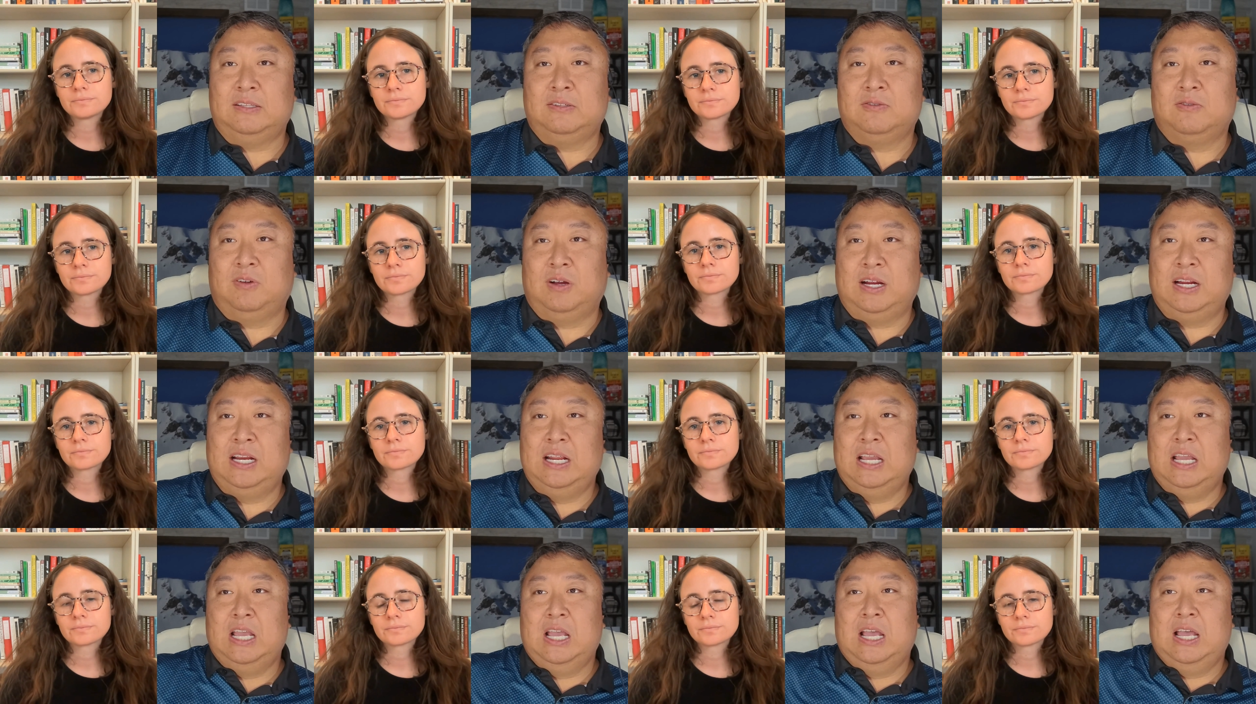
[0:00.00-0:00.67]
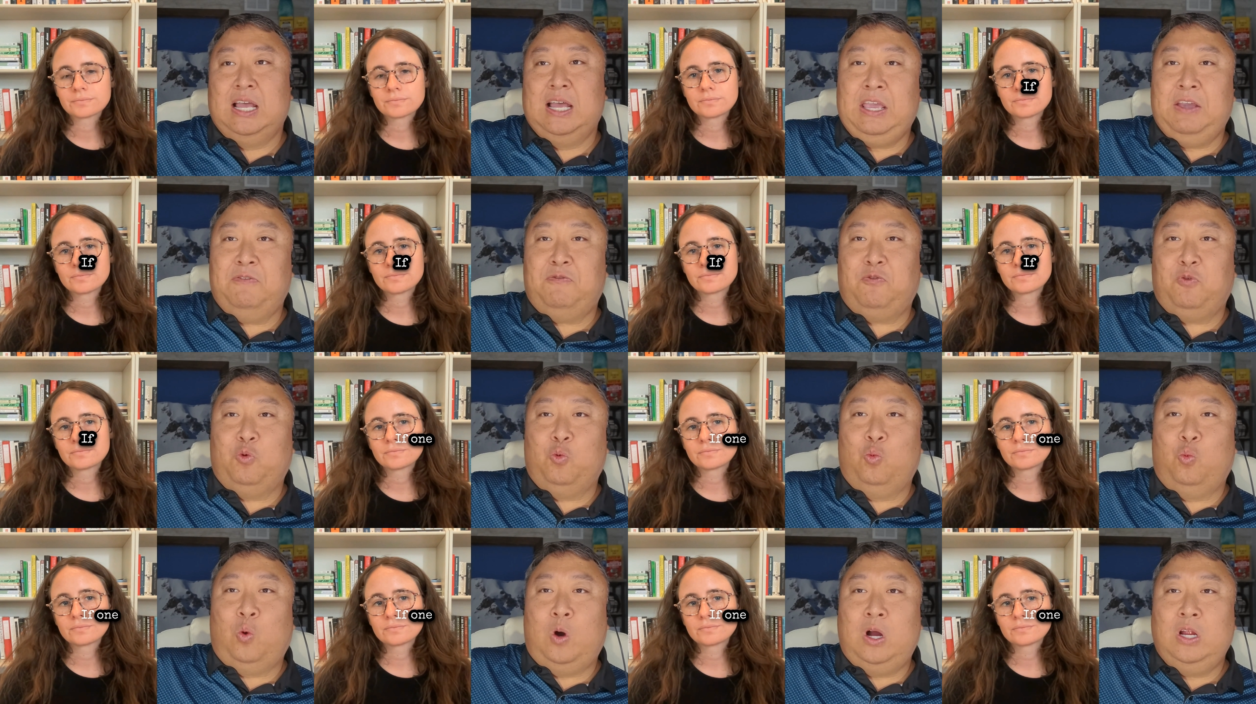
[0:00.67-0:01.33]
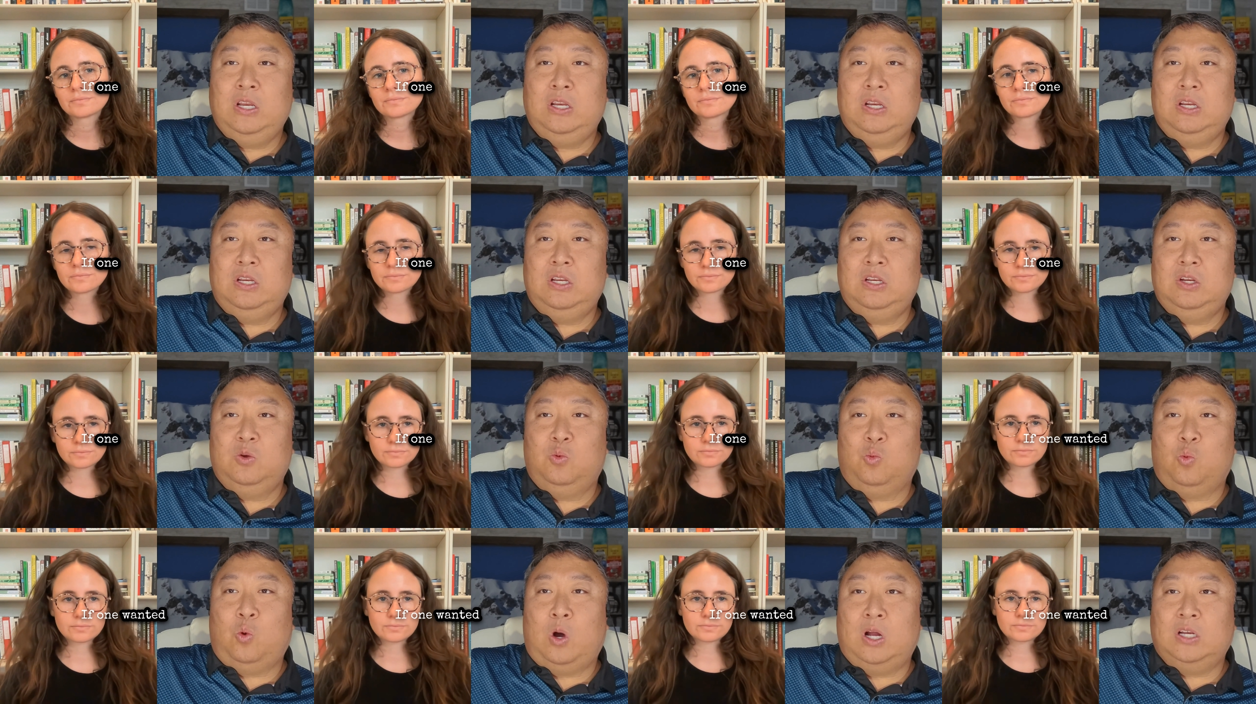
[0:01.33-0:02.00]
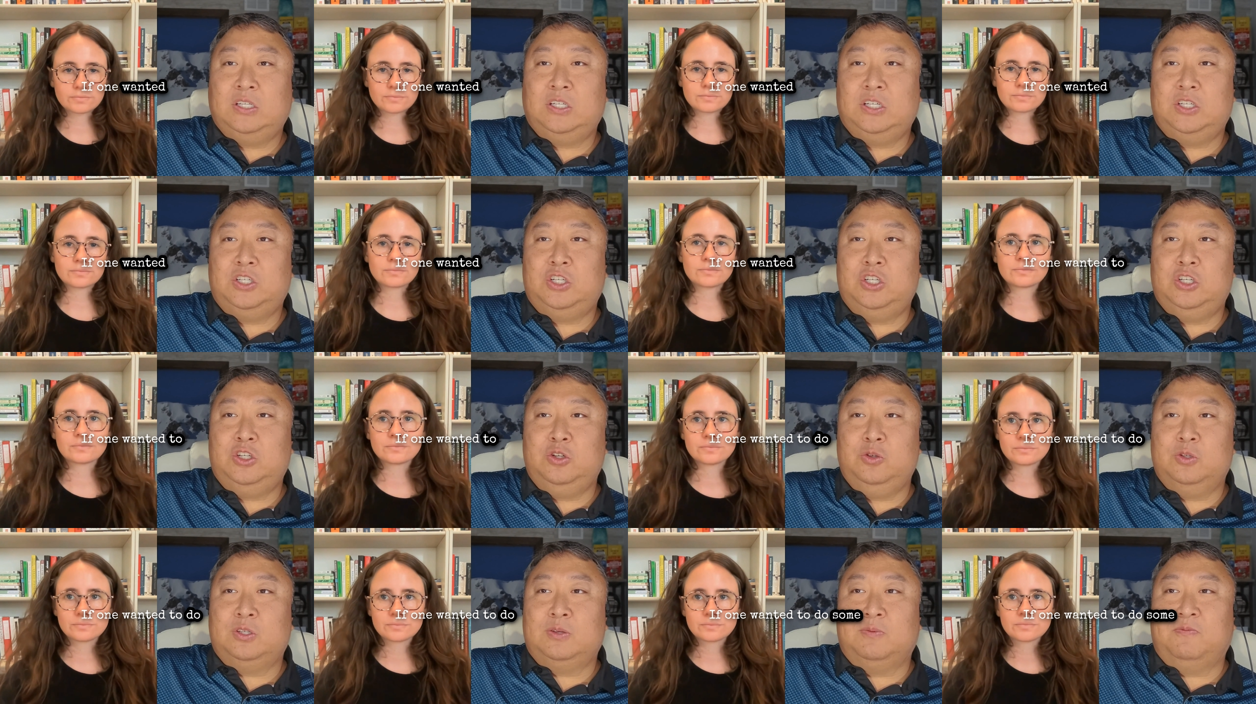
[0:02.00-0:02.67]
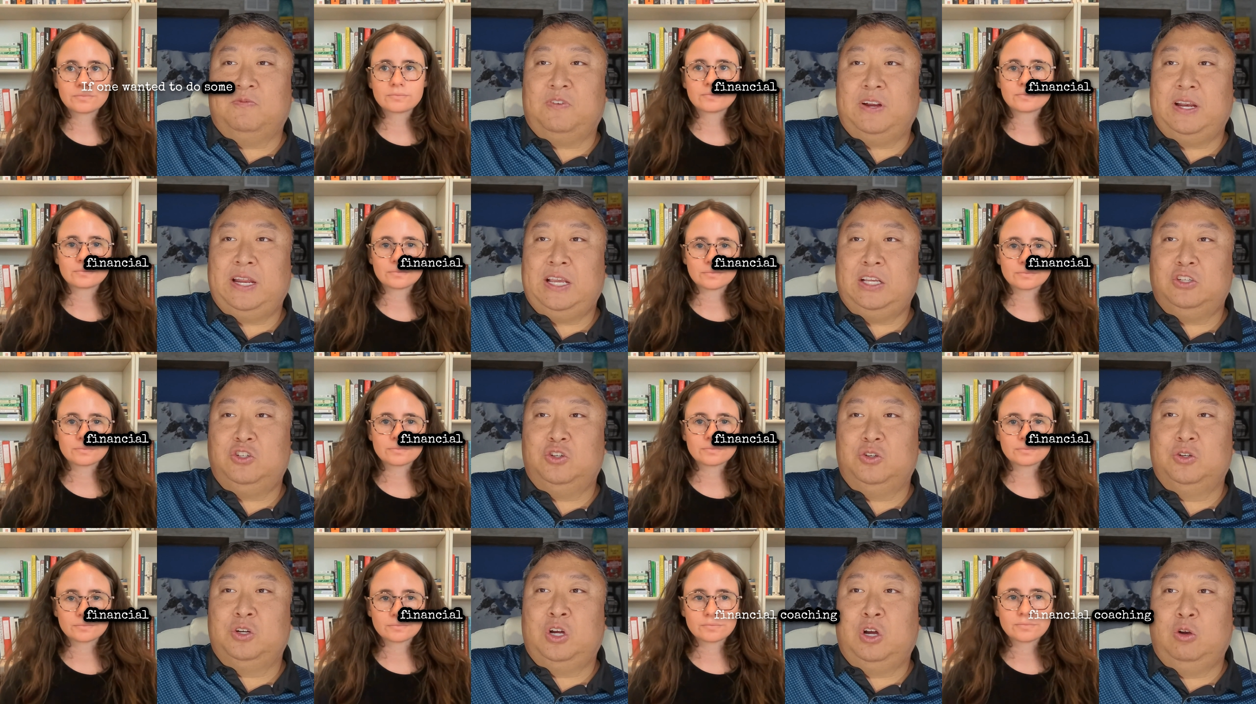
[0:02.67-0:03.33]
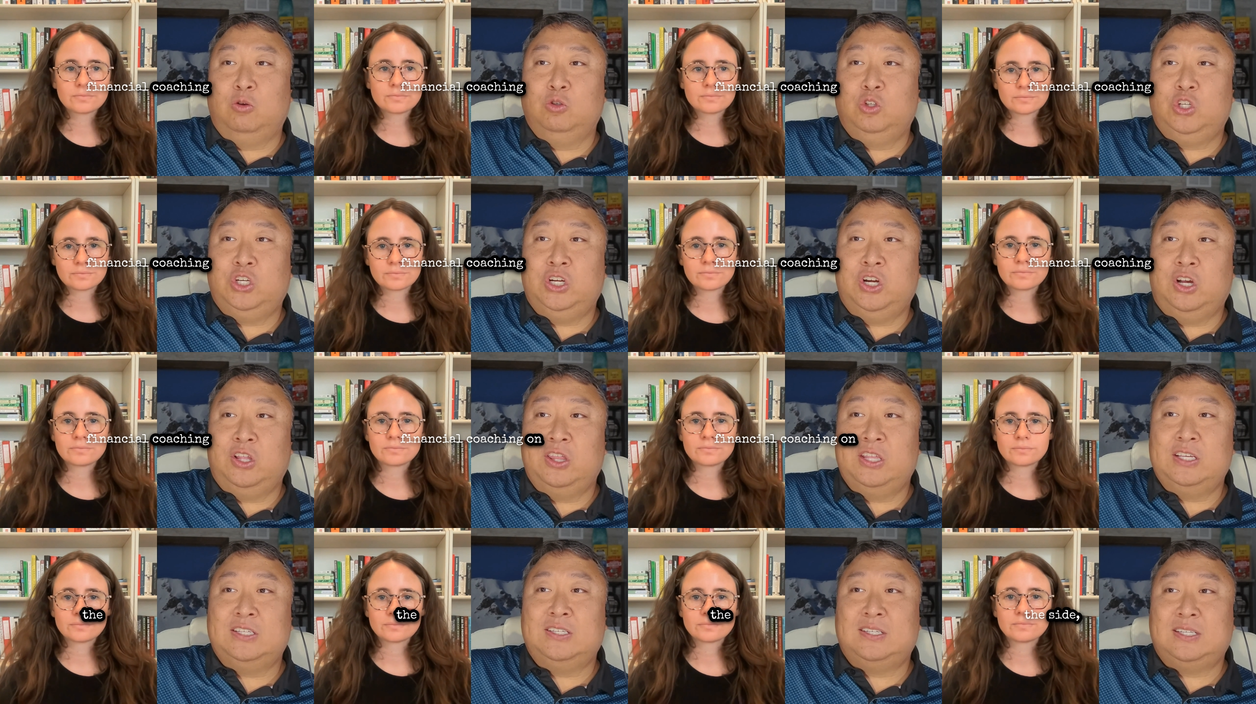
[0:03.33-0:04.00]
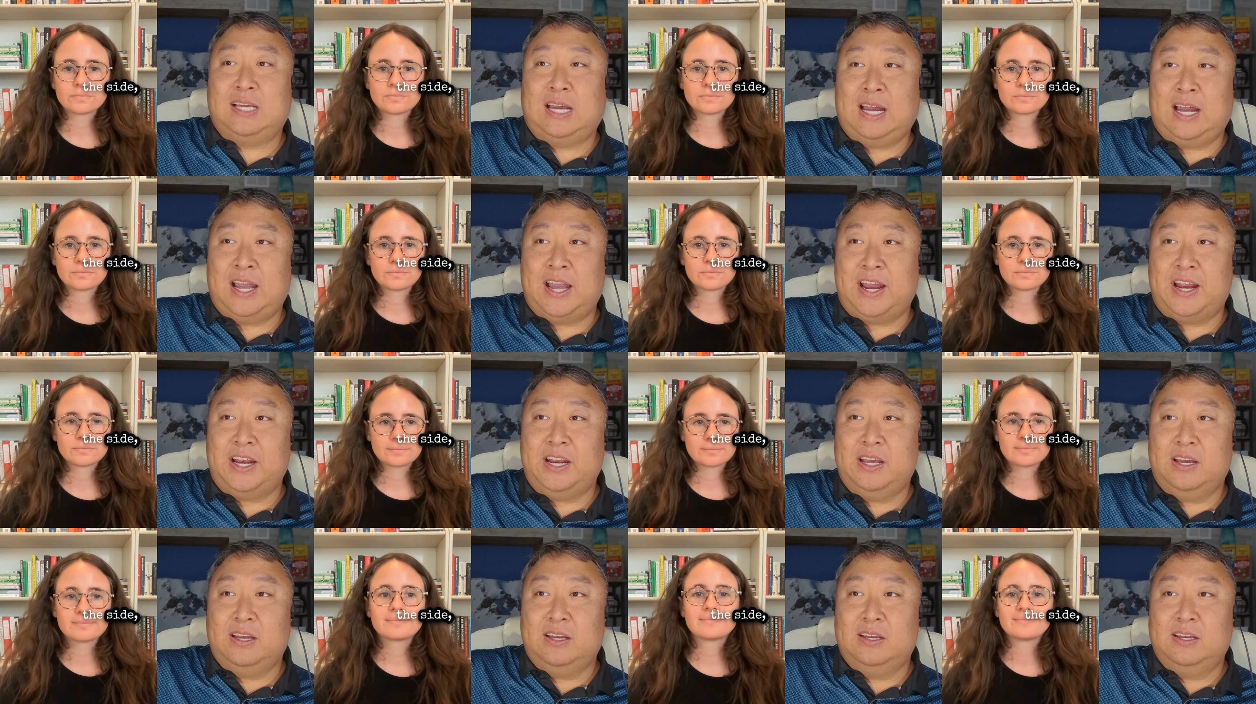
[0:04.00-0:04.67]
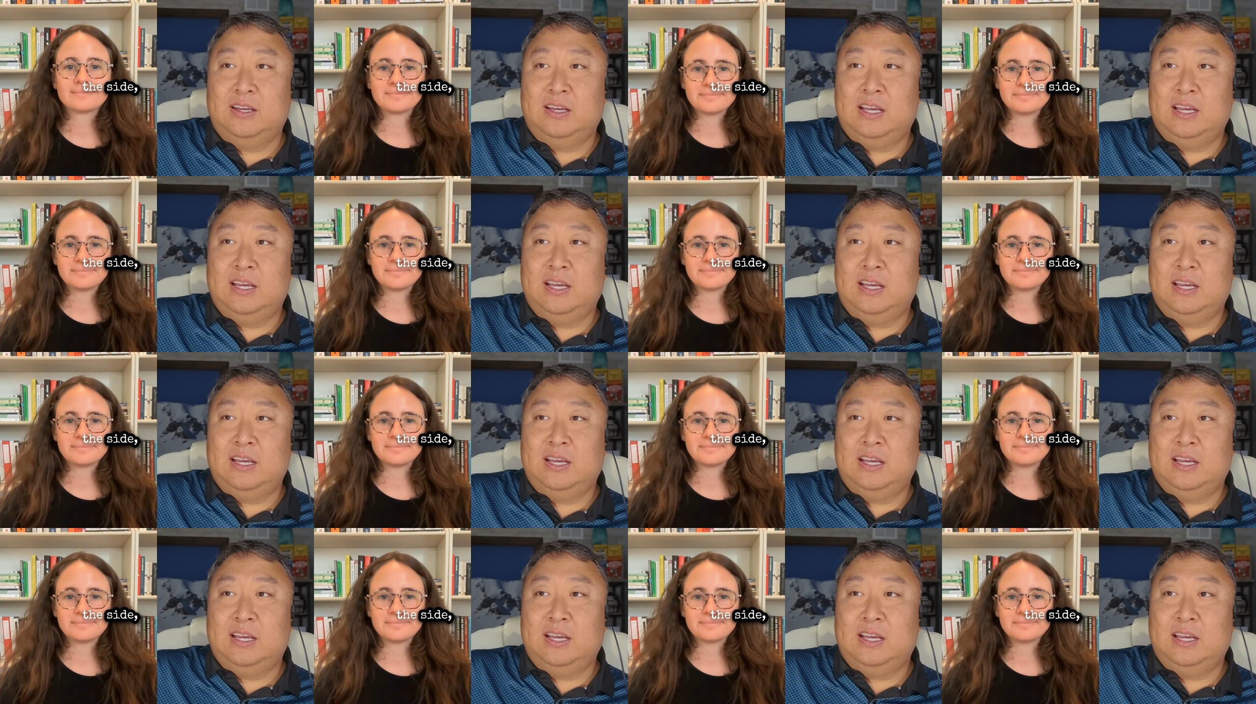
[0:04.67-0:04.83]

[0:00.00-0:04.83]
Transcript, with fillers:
Speaker 1: Okay. If one wanted to do some financial coaching on the side,